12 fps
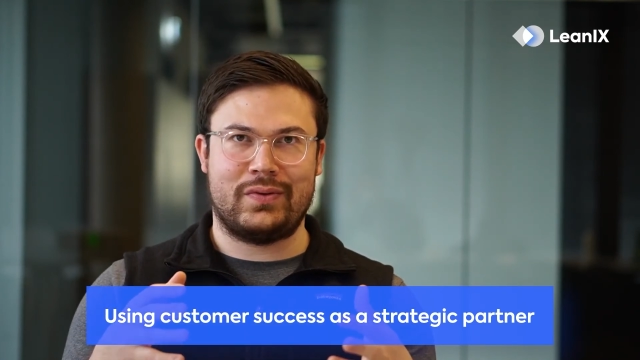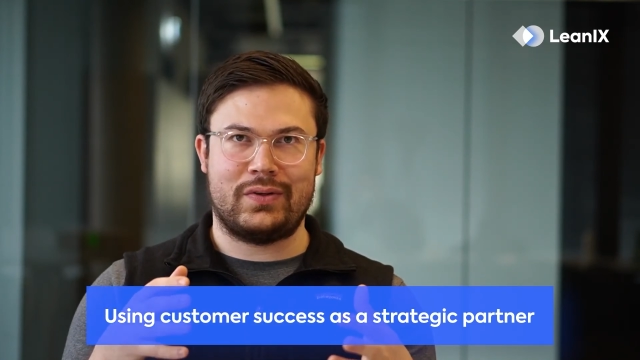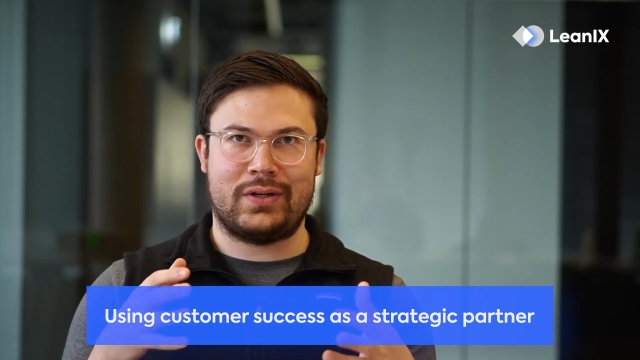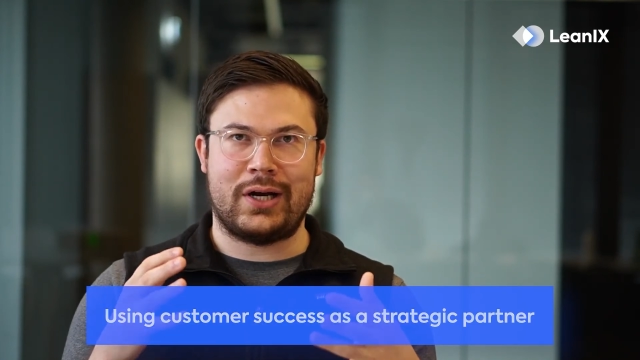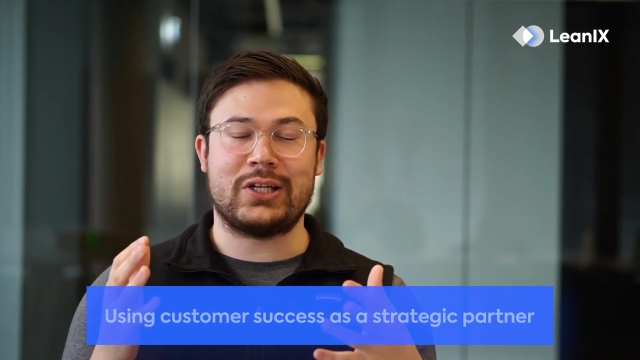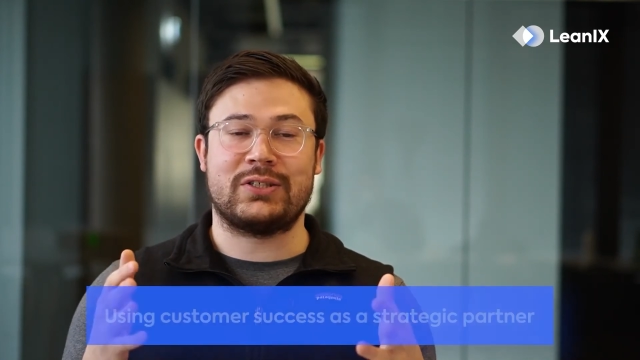
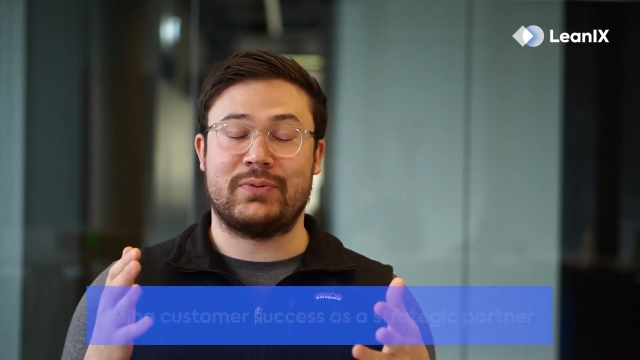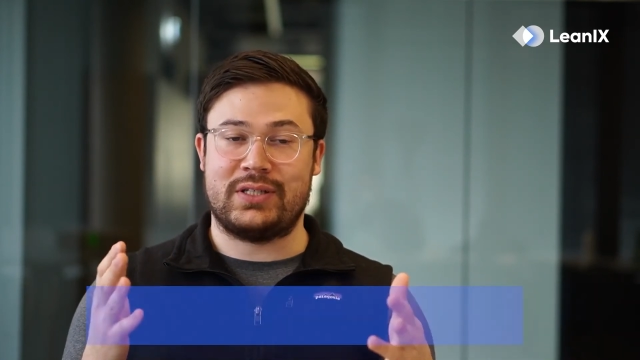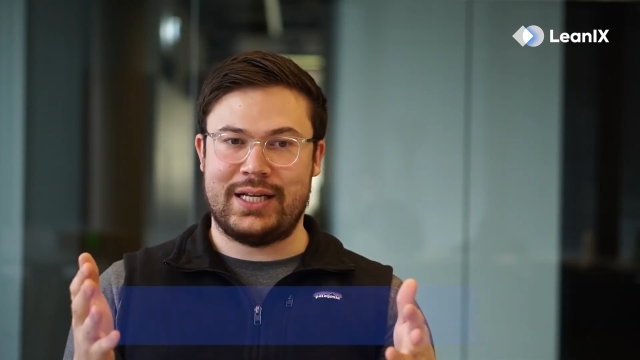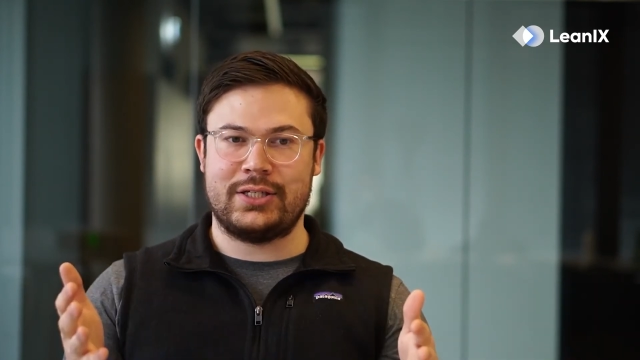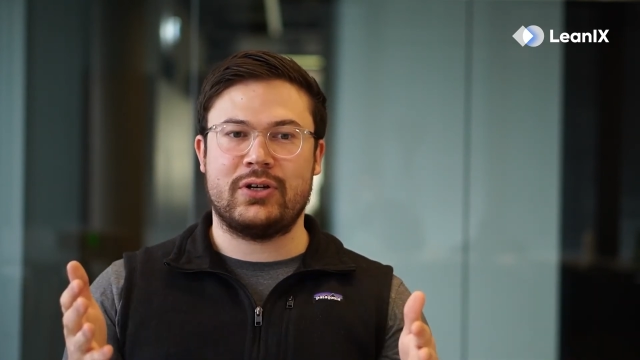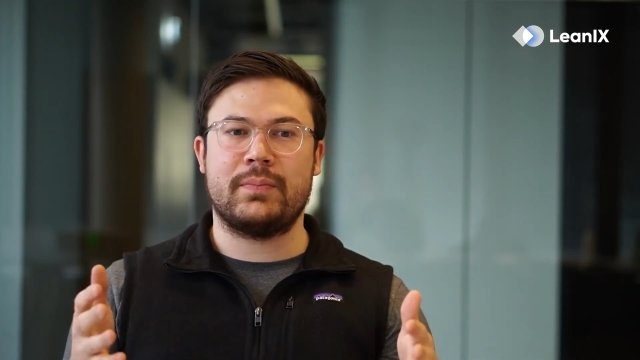customer
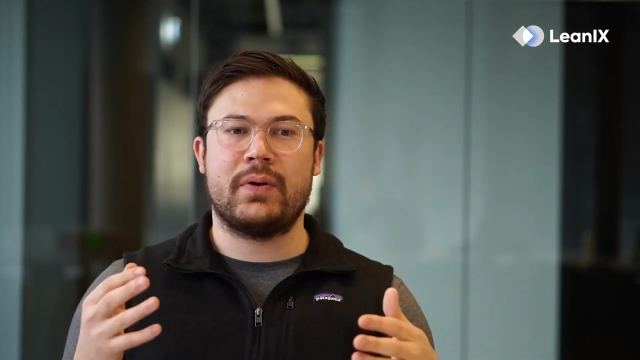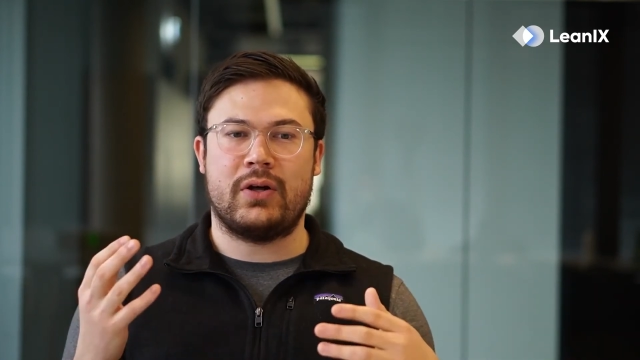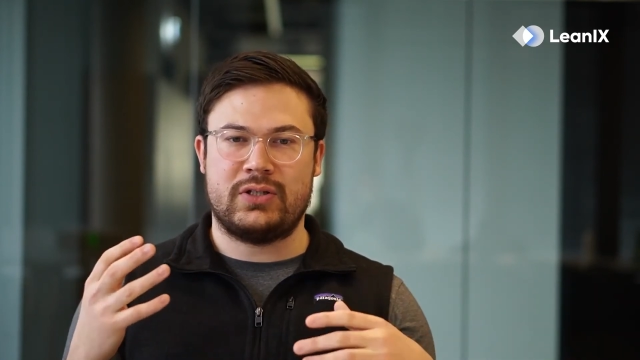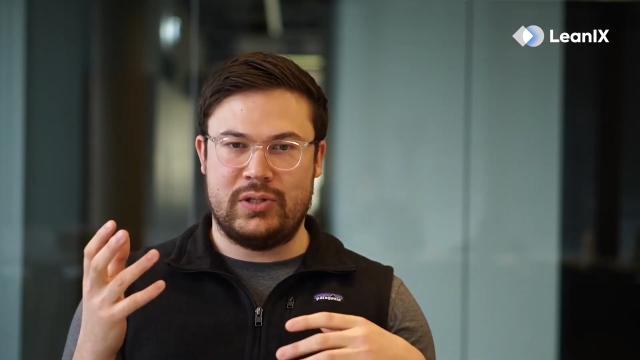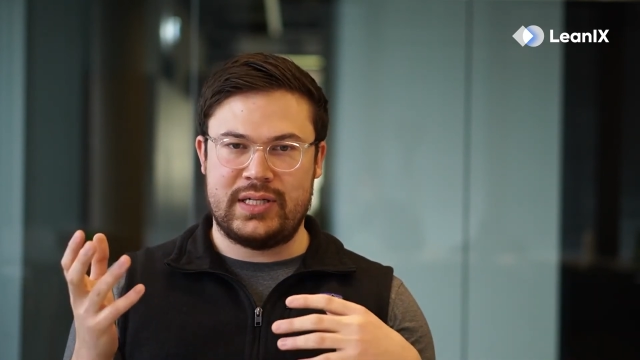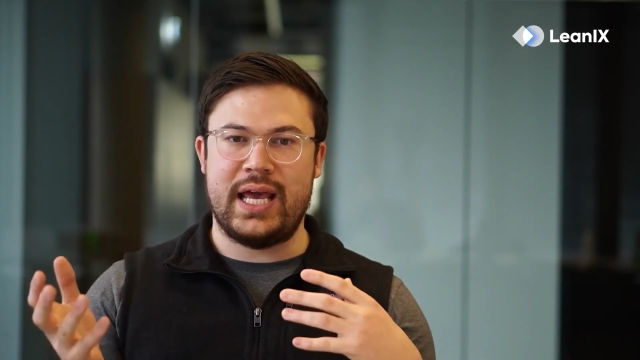centric, but
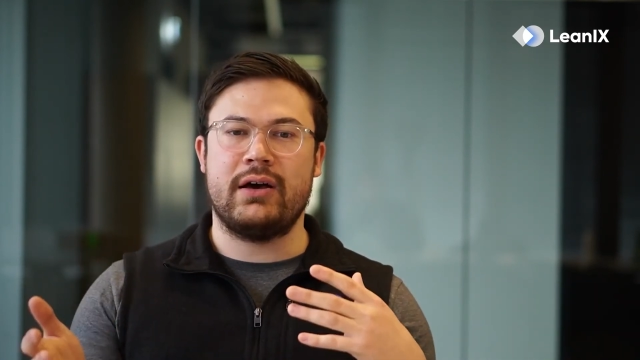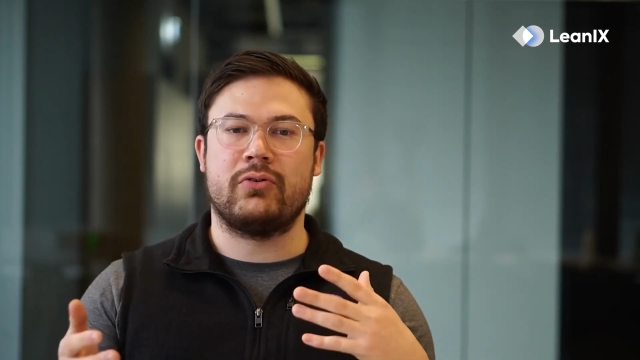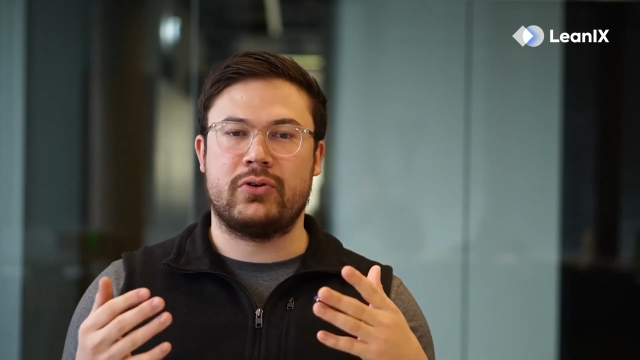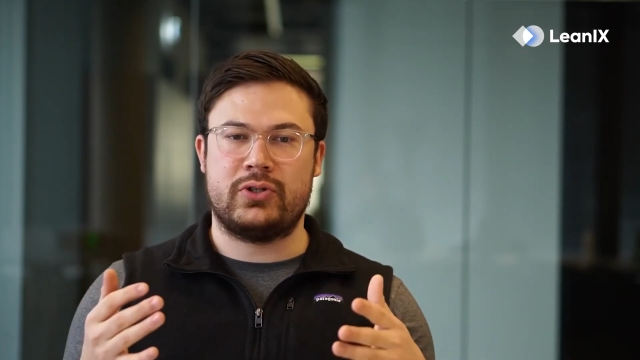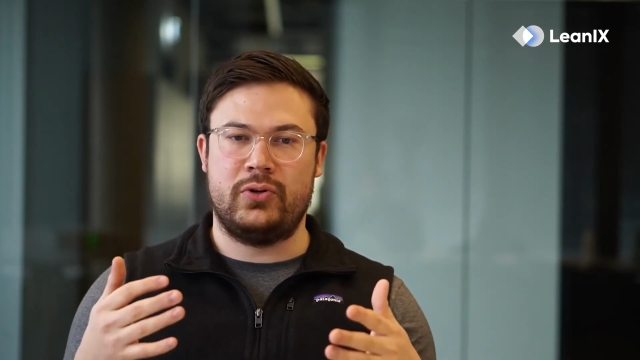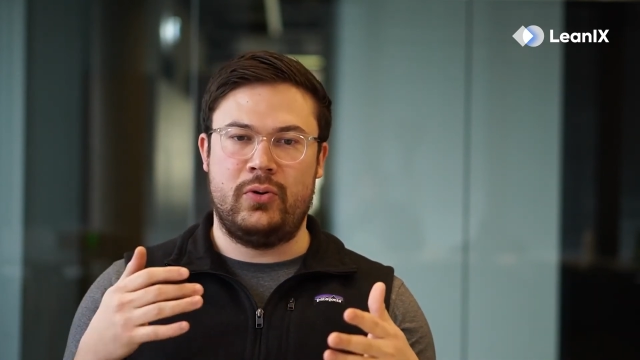also
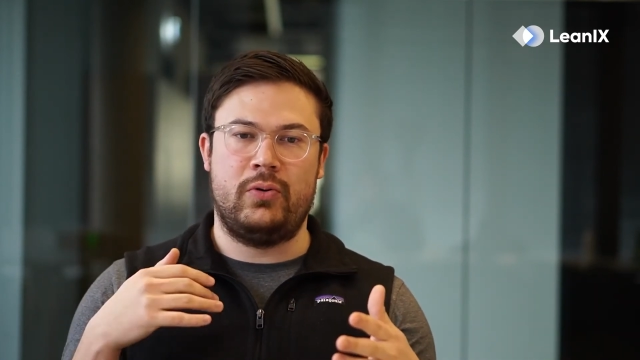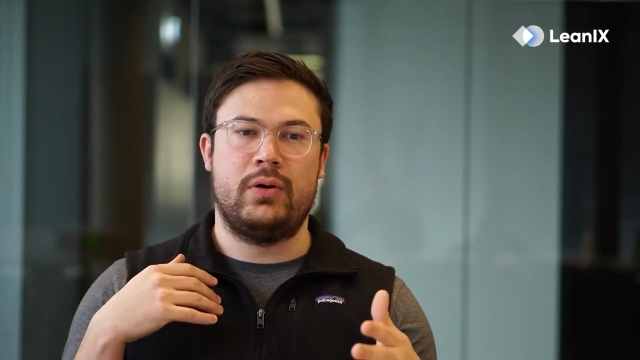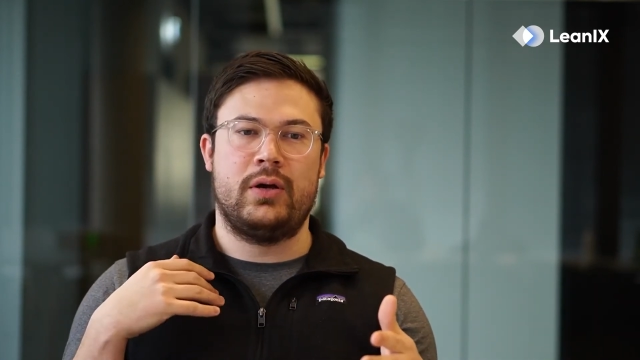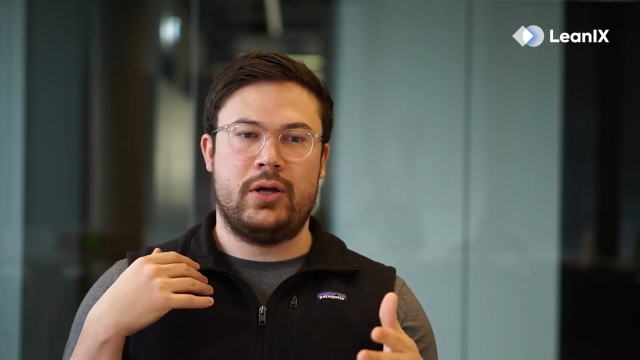tailored to